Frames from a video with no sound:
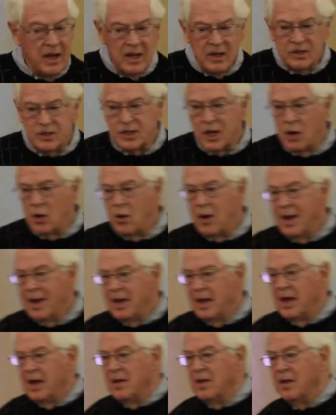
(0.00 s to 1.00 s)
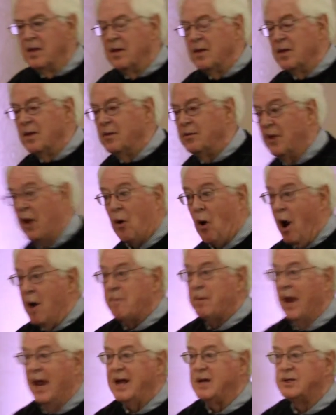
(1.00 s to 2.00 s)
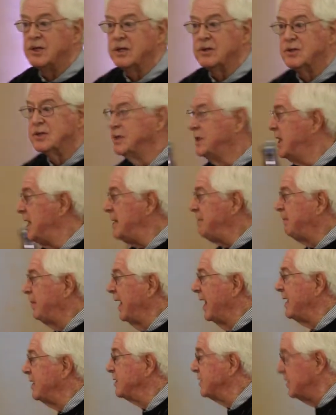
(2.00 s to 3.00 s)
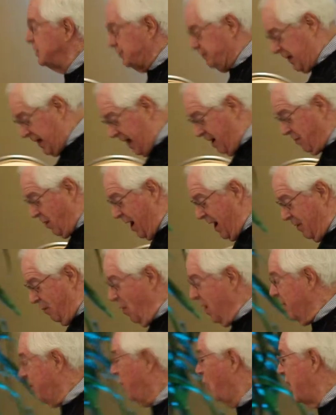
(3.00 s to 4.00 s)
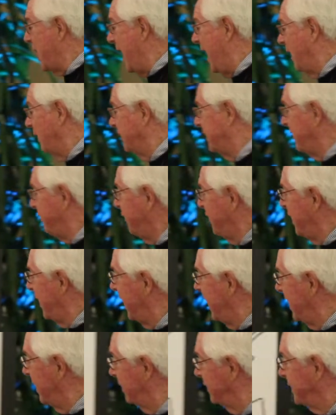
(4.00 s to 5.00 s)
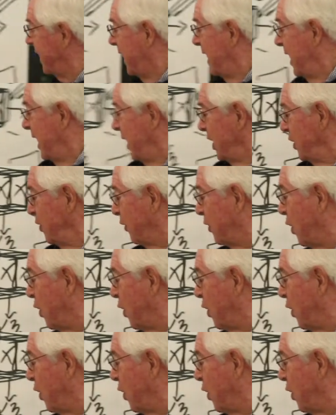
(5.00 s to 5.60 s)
So there are places, deep places, but I want to point out how different it is. You